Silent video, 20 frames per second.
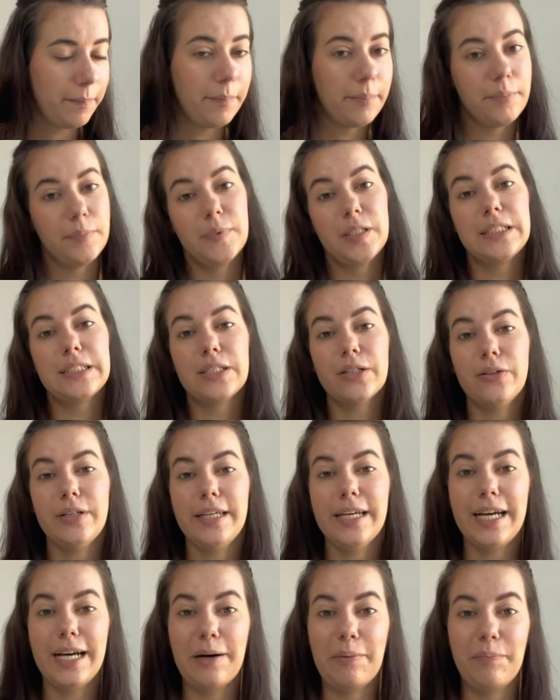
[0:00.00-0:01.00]
So
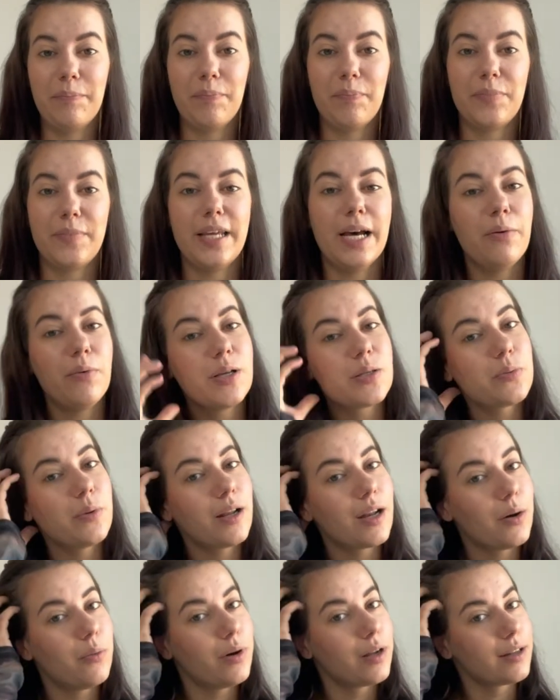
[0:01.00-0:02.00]
yeah, that was what
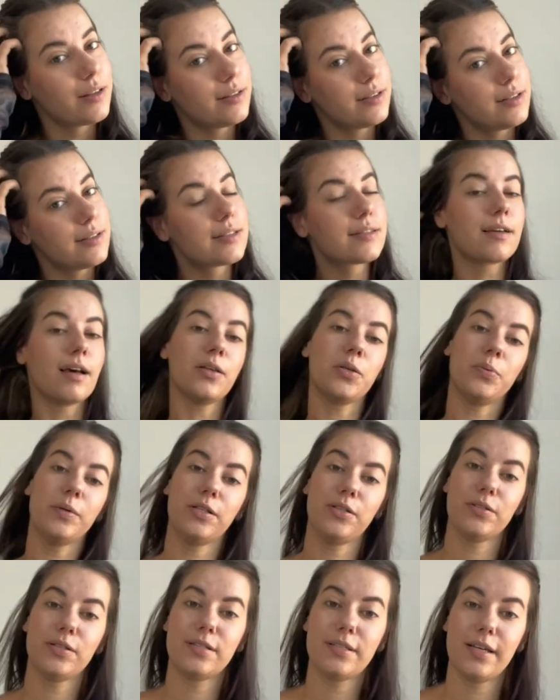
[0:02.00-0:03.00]
I wanted to discuss with
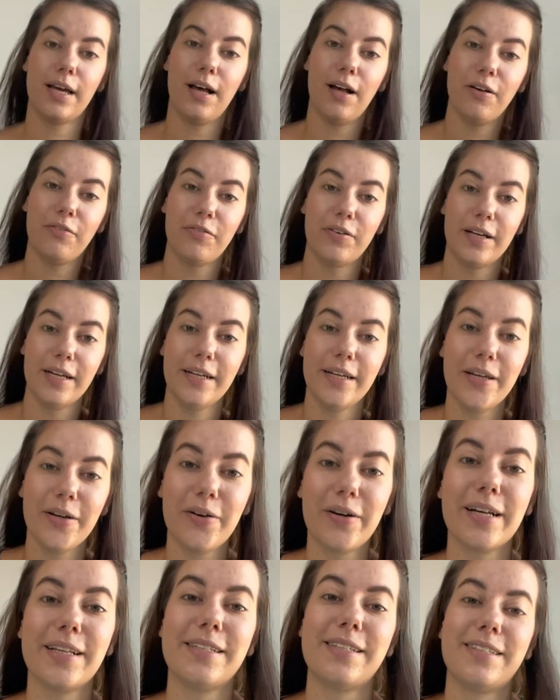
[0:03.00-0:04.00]
yourself. Here you
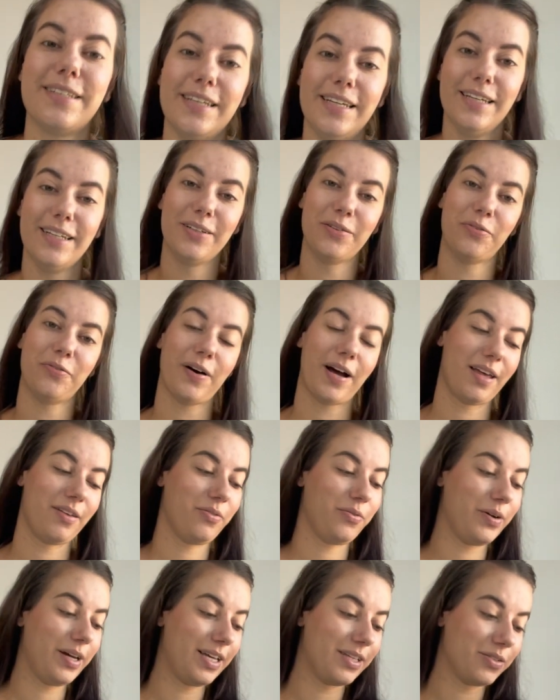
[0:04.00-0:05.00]
can see the 5
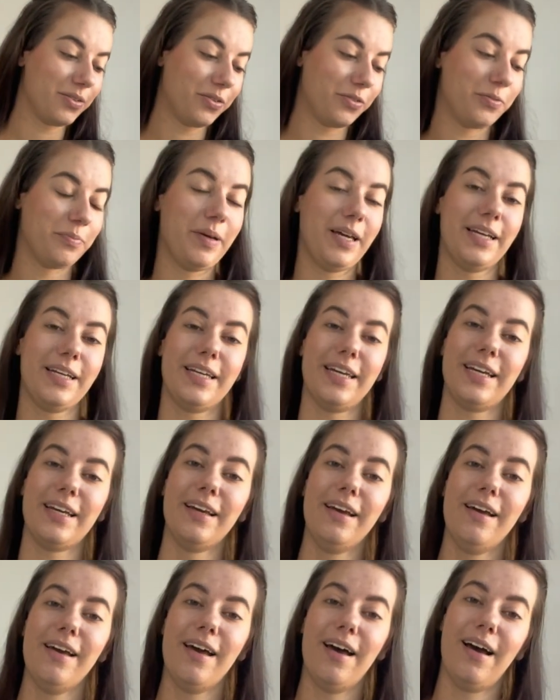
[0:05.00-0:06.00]
ways of making
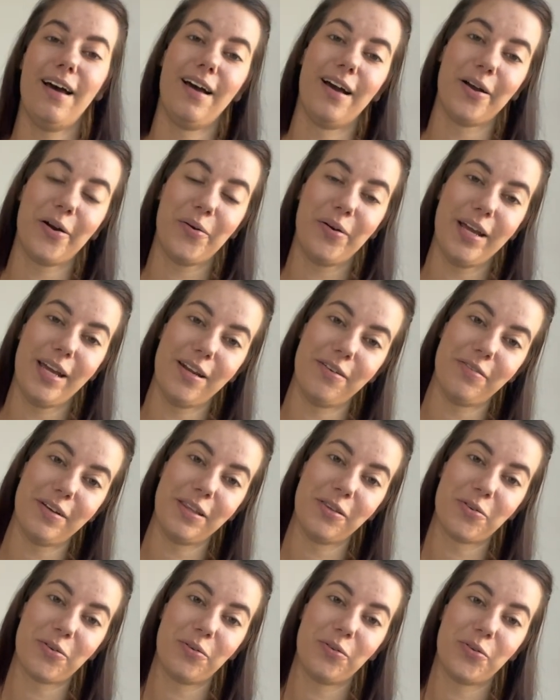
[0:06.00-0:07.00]
creative
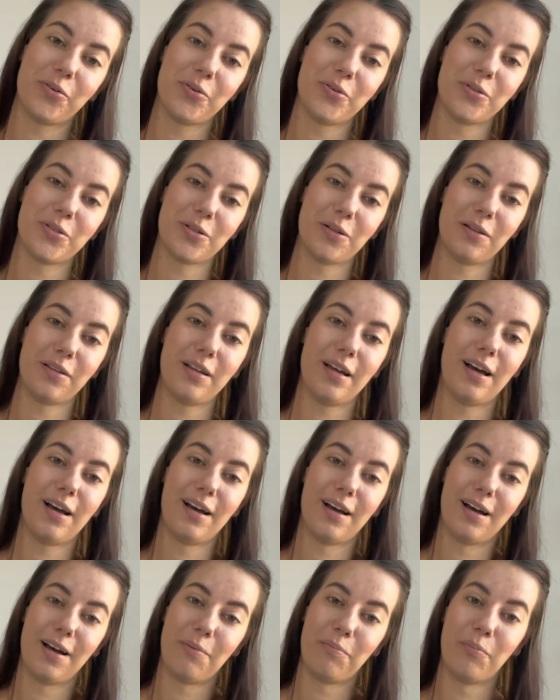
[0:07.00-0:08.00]
intrusion
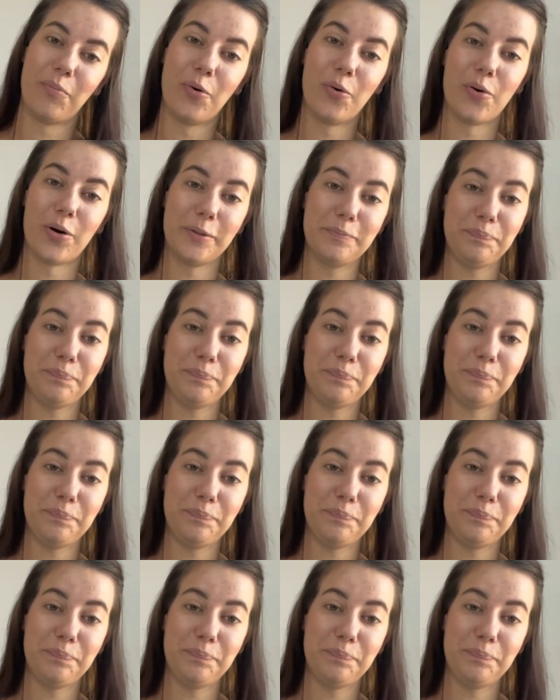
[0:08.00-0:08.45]
more